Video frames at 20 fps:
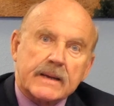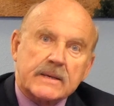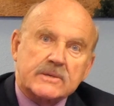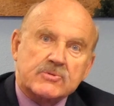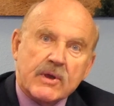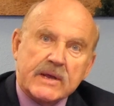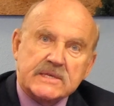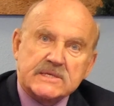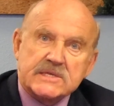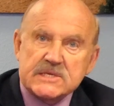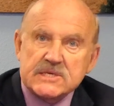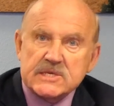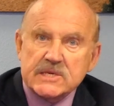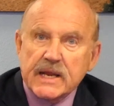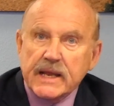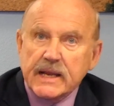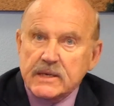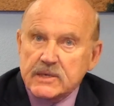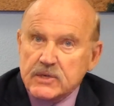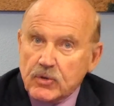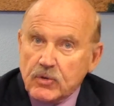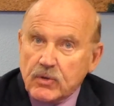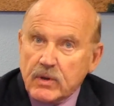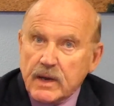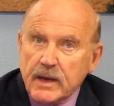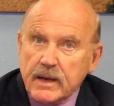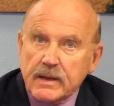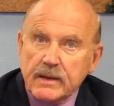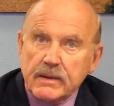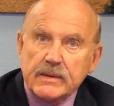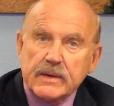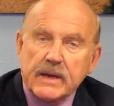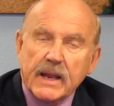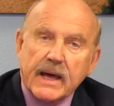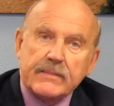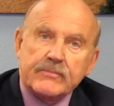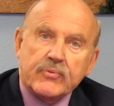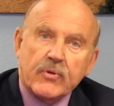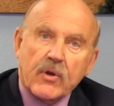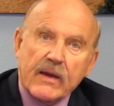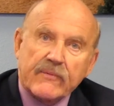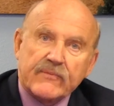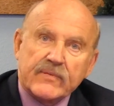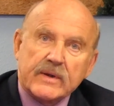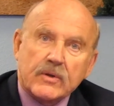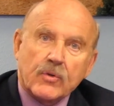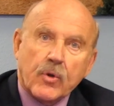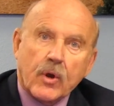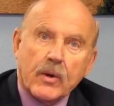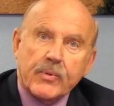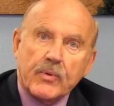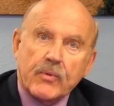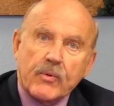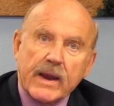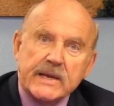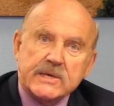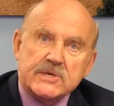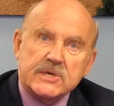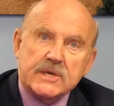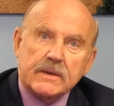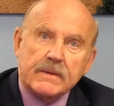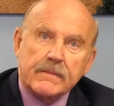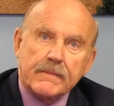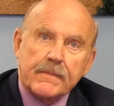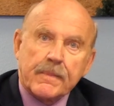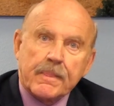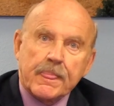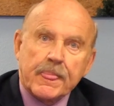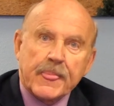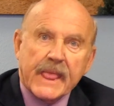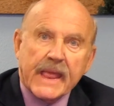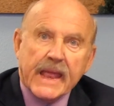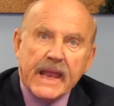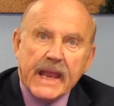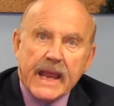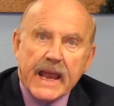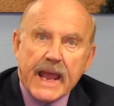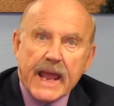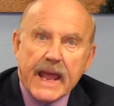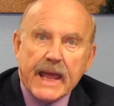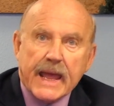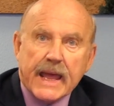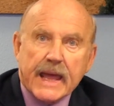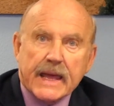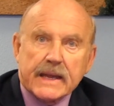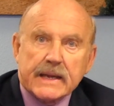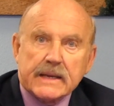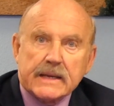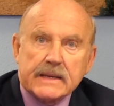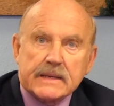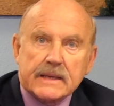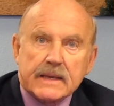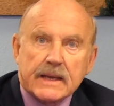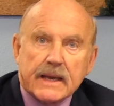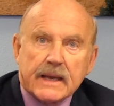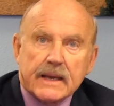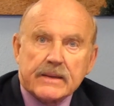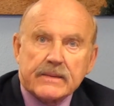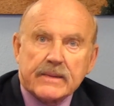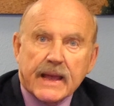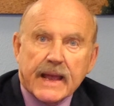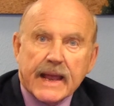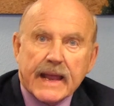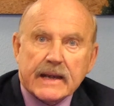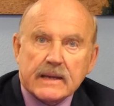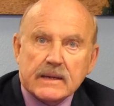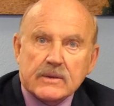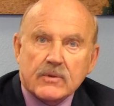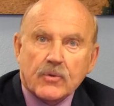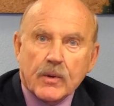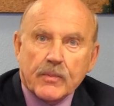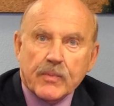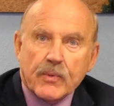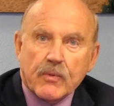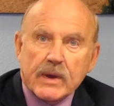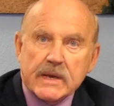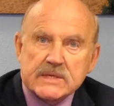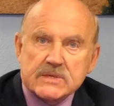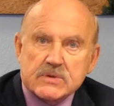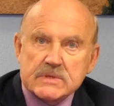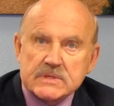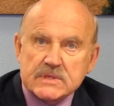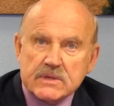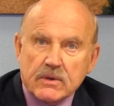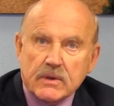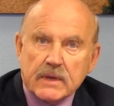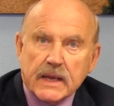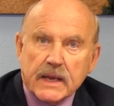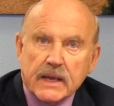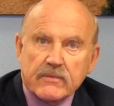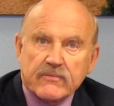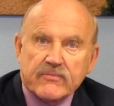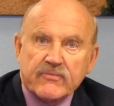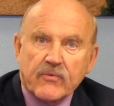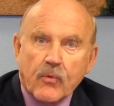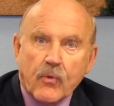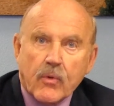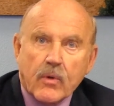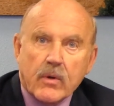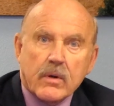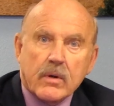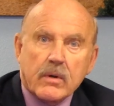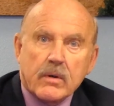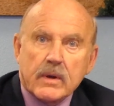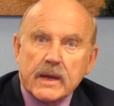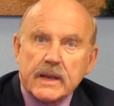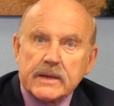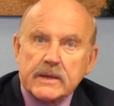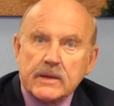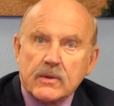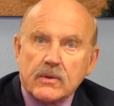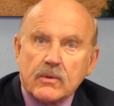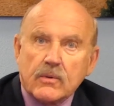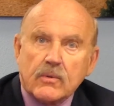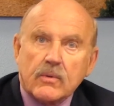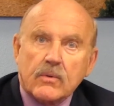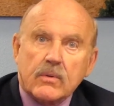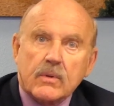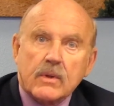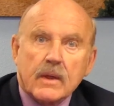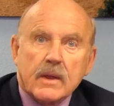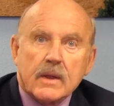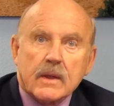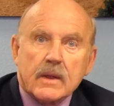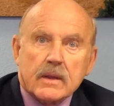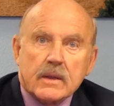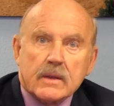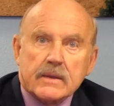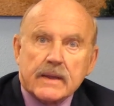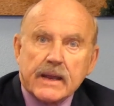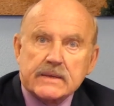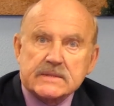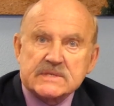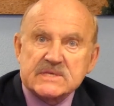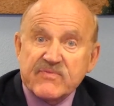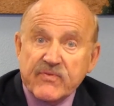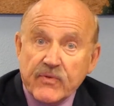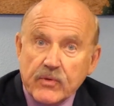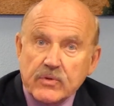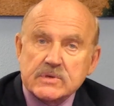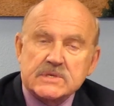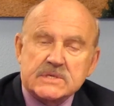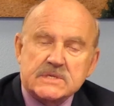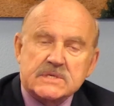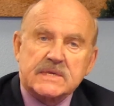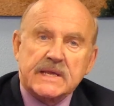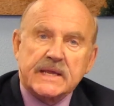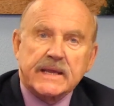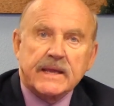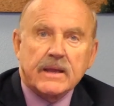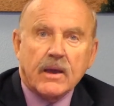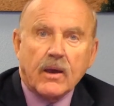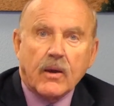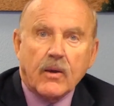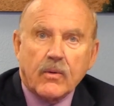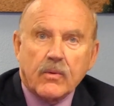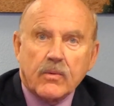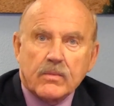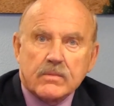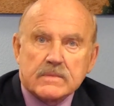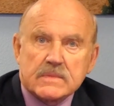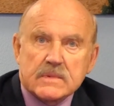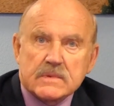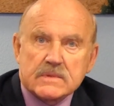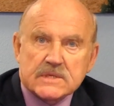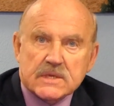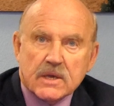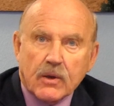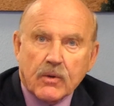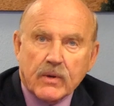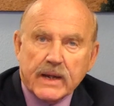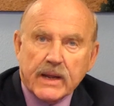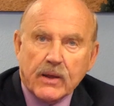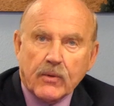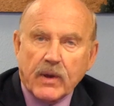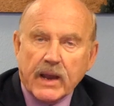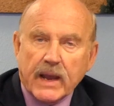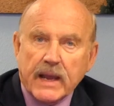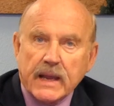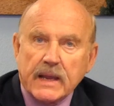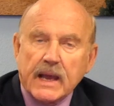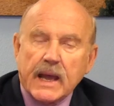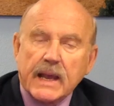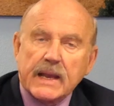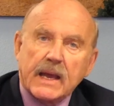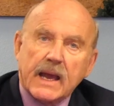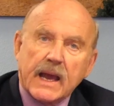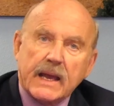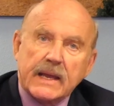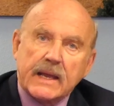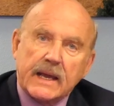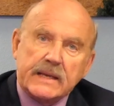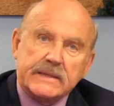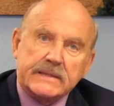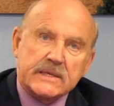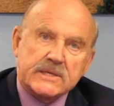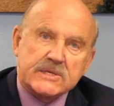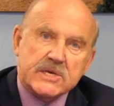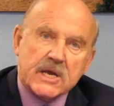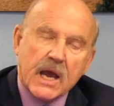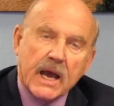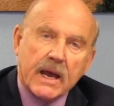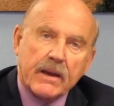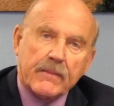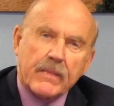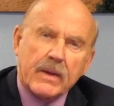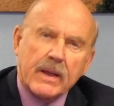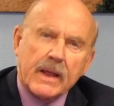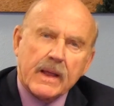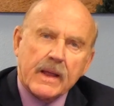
transitioning to a nonprofit corporation, and that corporation was looking for its first CEO. So anyway, I got the job.